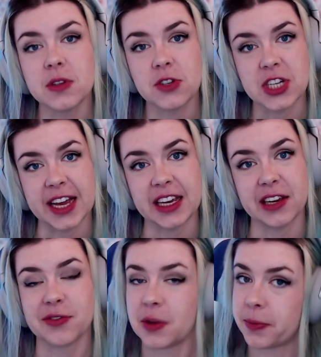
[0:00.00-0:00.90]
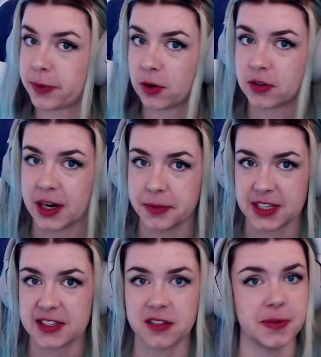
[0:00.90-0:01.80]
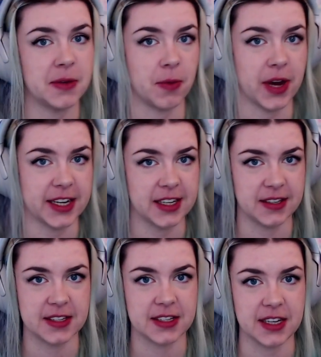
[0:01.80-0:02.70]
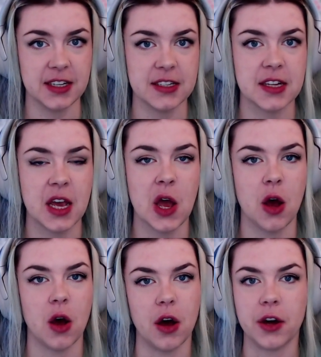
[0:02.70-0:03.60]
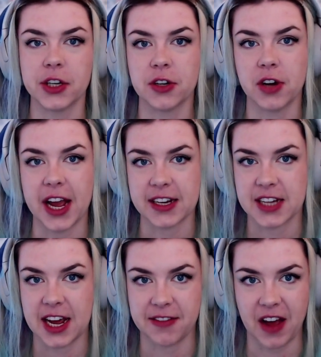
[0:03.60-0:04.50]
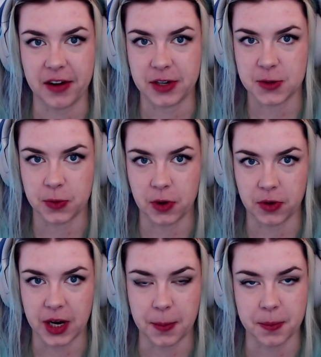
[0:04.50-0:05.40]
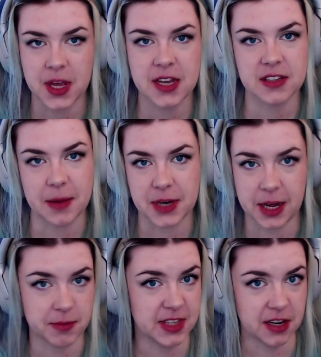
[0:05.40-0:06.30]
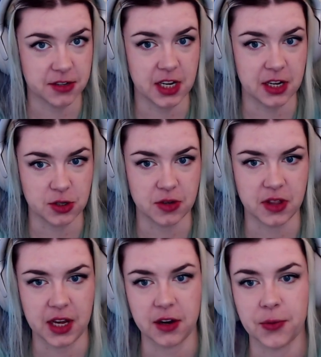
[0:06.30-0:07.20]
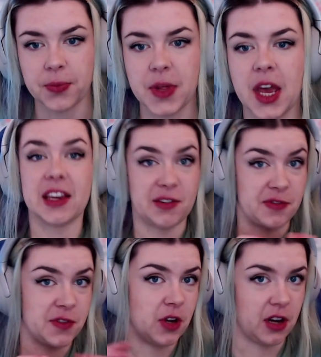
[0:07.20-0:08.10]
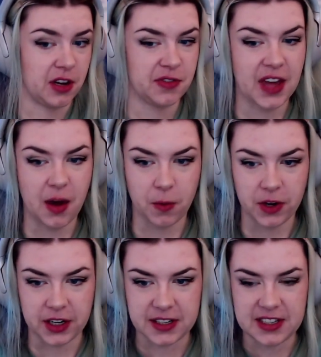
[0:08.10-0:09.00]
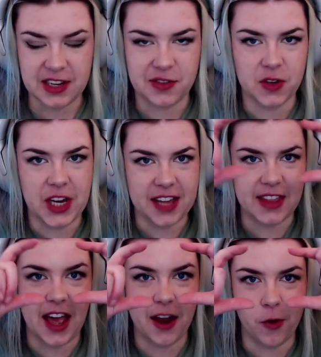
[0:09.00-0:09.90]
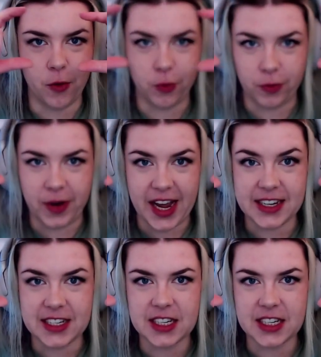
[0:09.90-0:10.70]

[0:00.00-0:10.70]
check if the program needs to be whitelisted on your antivirus program. Sometimes there's an issue there. If none of that works, if you get that red